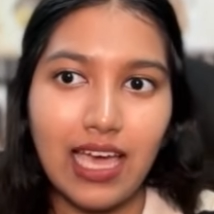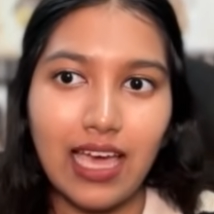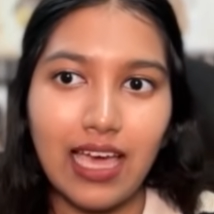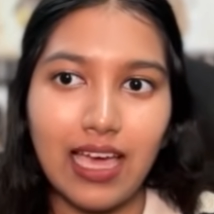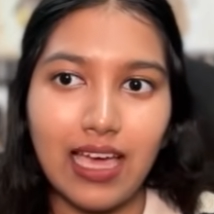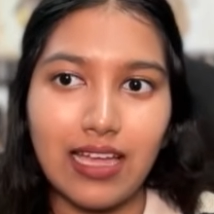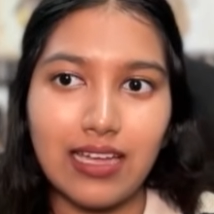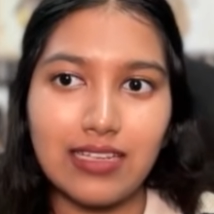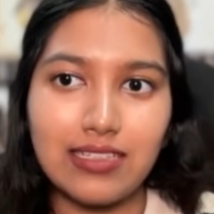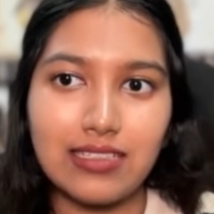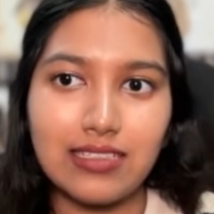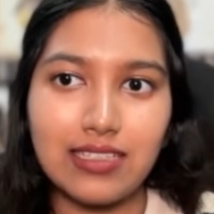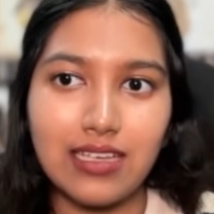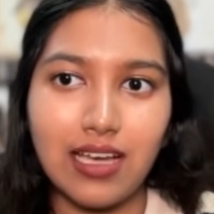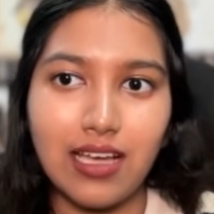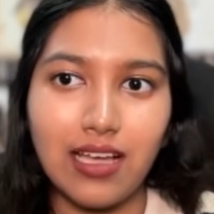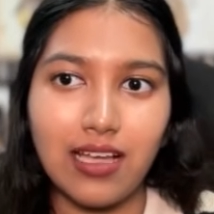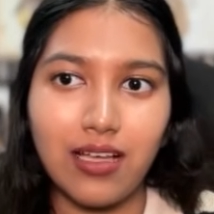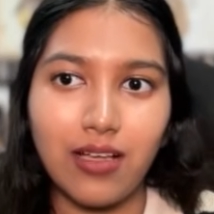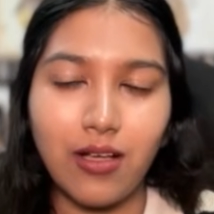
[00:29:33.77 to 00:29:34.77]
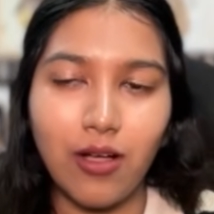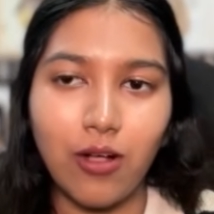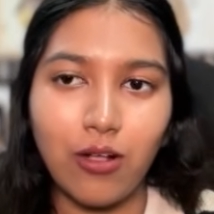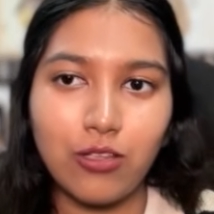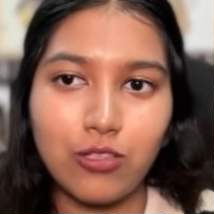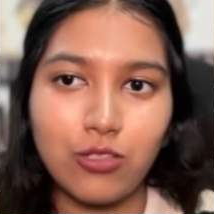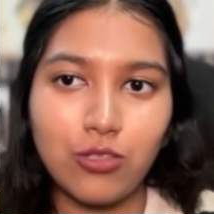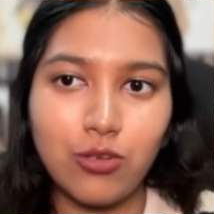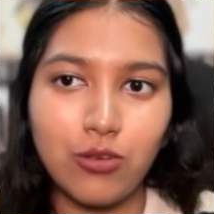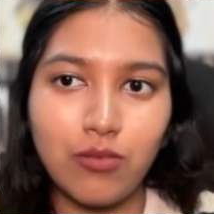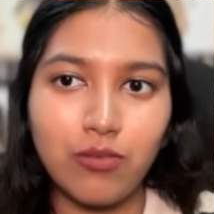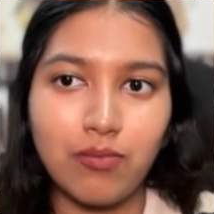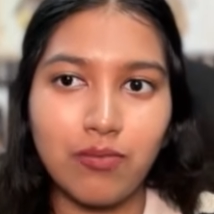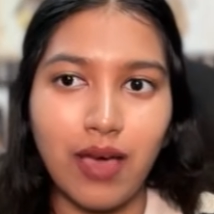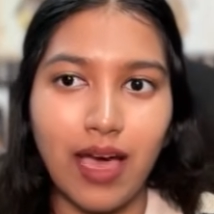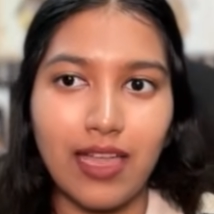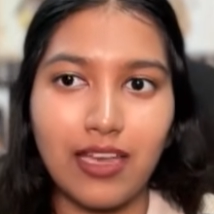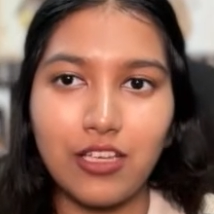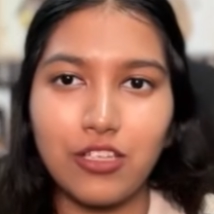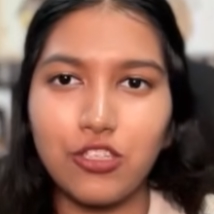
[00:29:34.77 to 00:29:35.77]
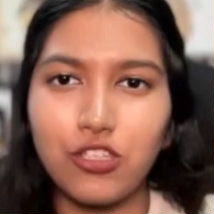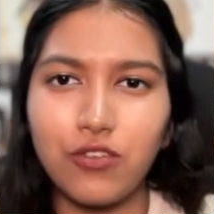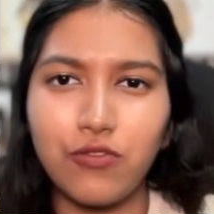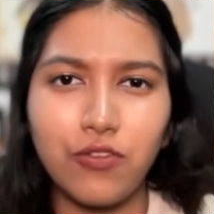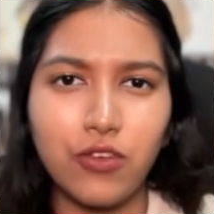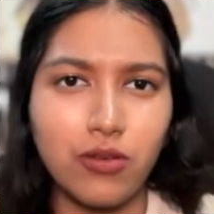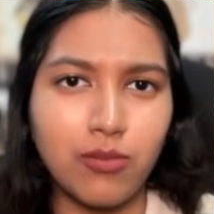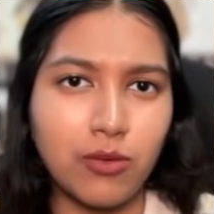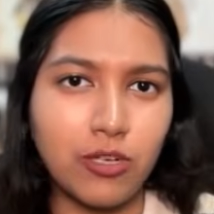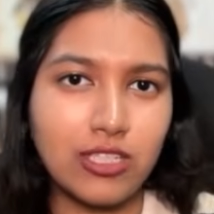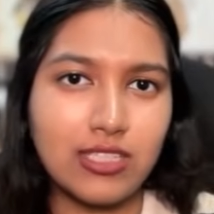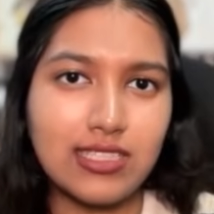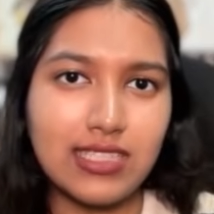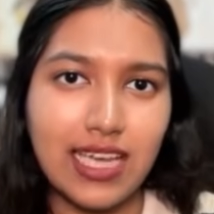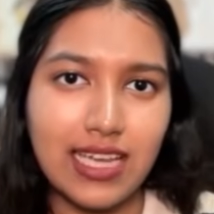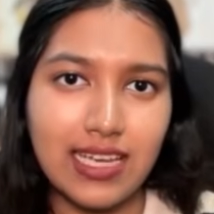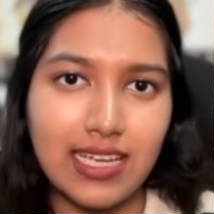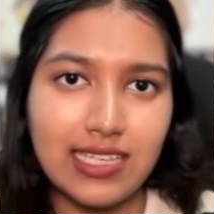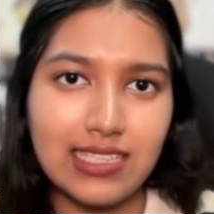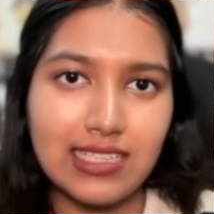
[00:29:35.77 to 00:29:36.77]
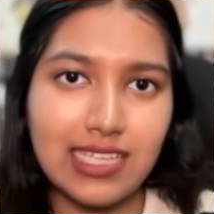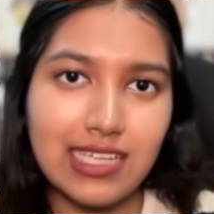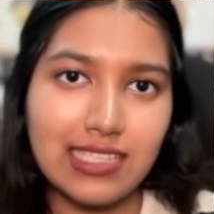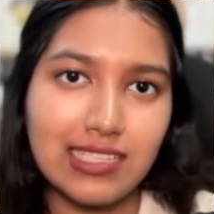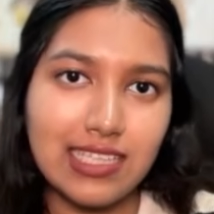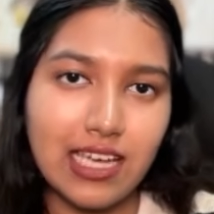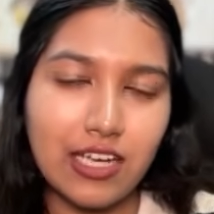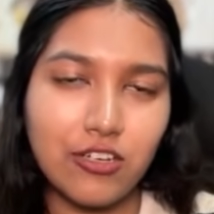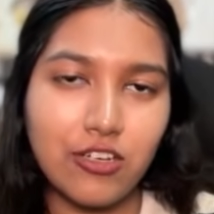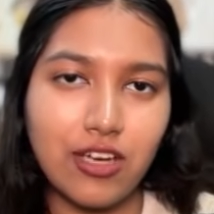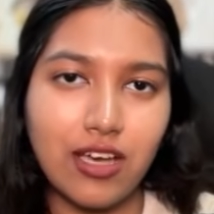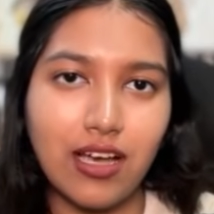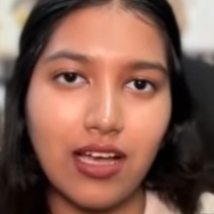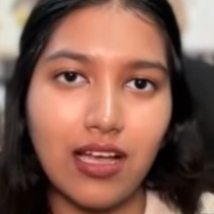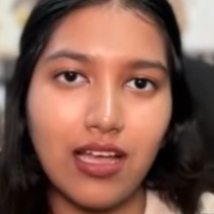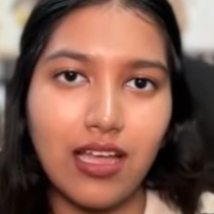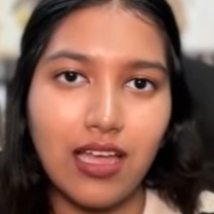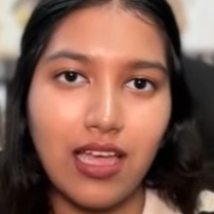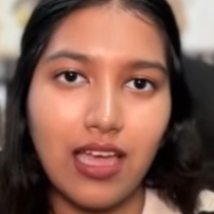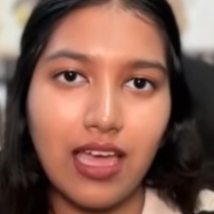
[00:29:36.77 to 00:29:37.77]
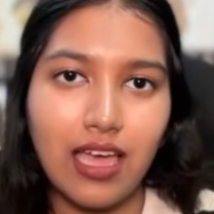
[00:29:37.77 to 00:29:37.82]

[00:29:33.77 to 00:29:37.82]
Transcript: and also manage a few more settings, etc.